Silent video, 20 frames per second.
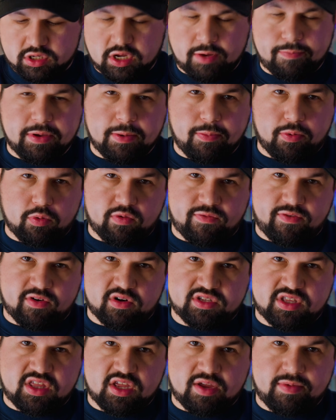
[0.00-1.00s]
Some people refer
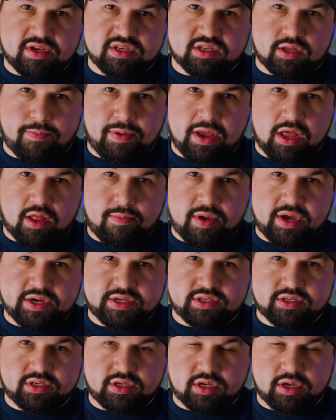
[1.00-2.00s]
to them as lapel
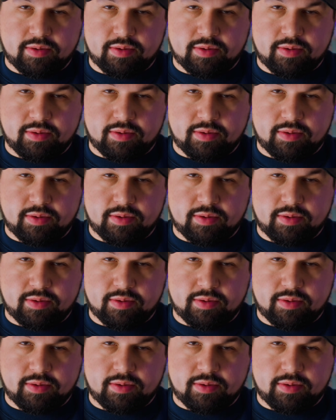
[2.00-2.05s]
mics